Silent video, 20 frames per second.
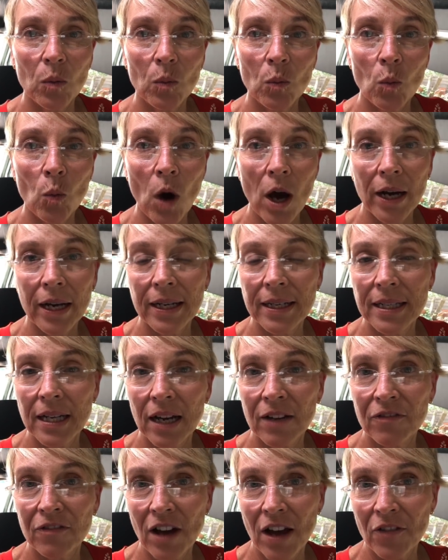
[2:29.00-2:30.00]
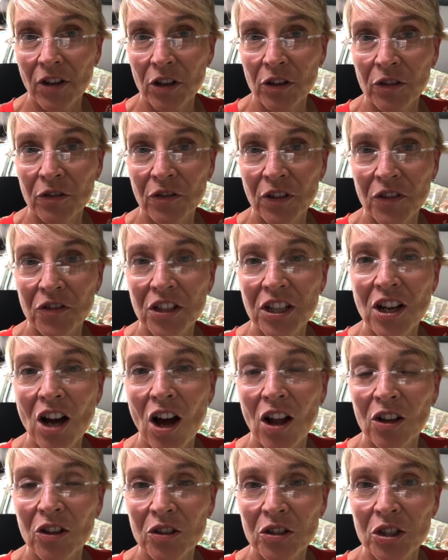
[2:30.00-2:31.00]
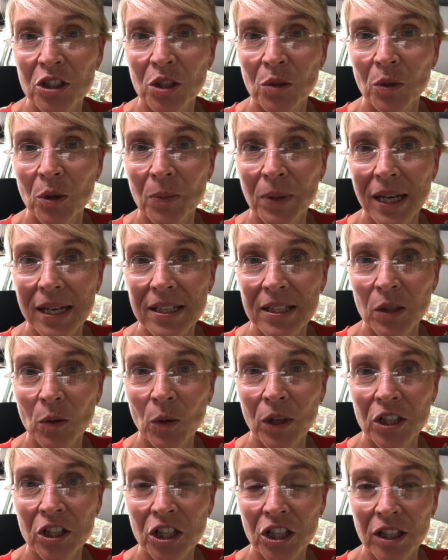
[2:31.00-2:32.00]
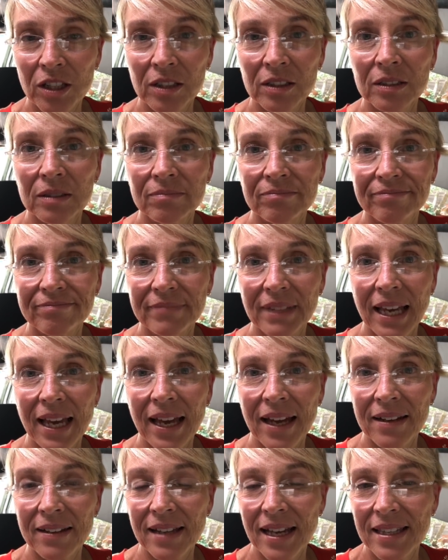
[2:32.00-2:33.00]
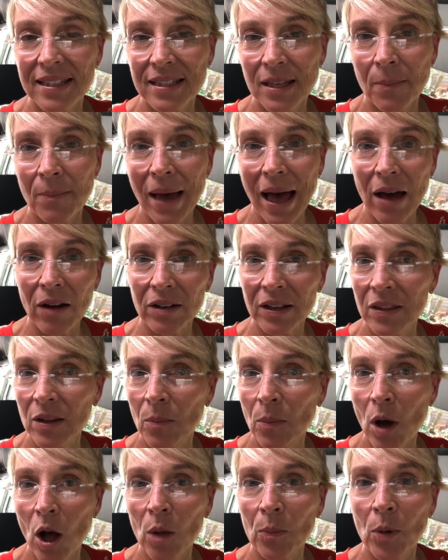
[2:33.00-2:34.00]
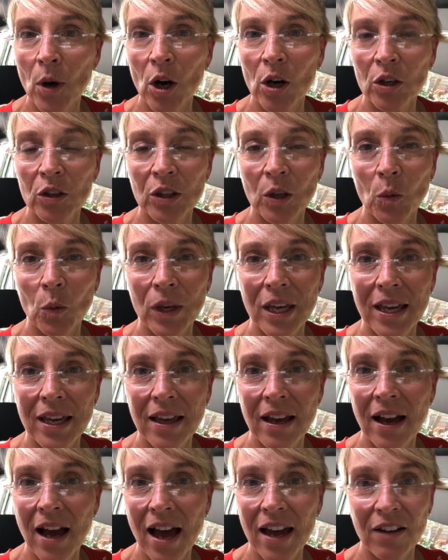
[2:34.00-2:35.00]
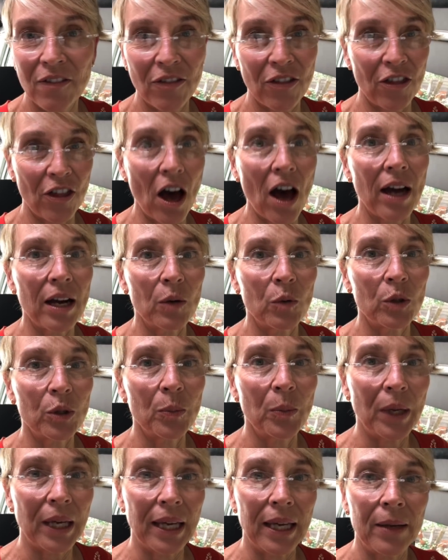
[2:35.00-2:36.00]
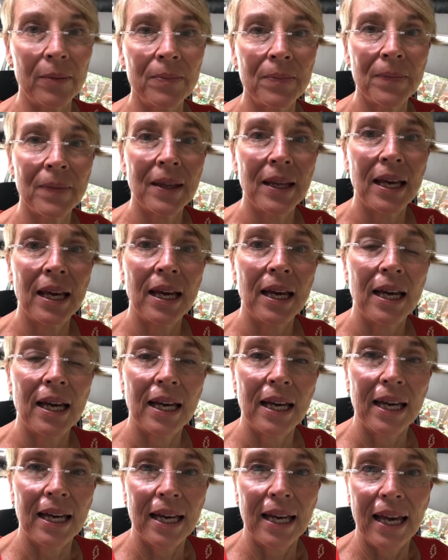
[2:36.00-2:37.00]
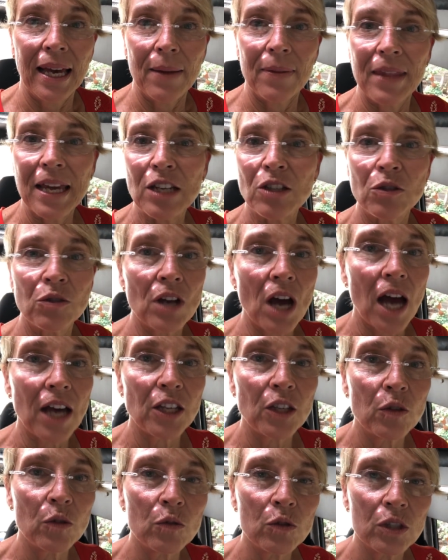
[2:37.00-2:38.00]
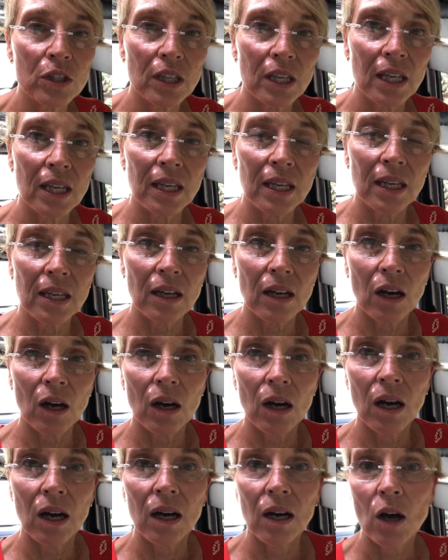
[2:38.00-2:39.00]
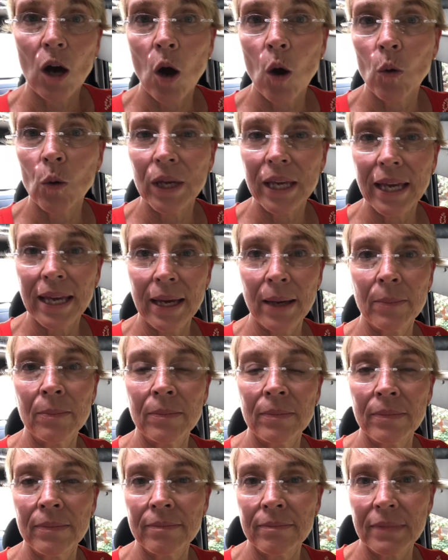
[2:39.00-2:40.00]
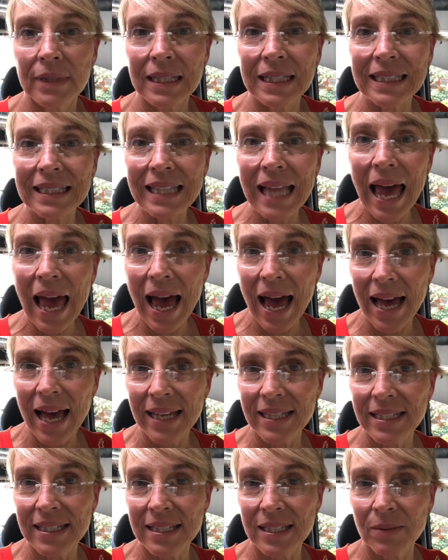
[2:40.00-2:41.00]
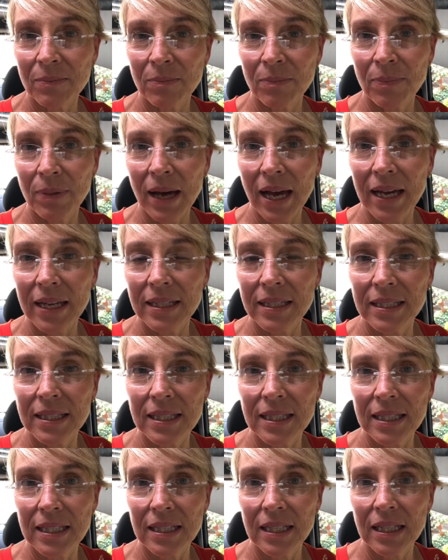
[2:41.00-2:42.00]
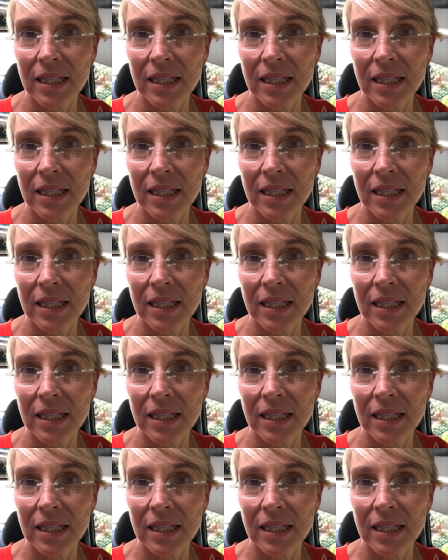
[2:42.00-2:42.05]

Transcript: wanted $550 to replace the windshield, and that's about in the ballpark that we kind of thought it would be. They do not use the OEM glass, but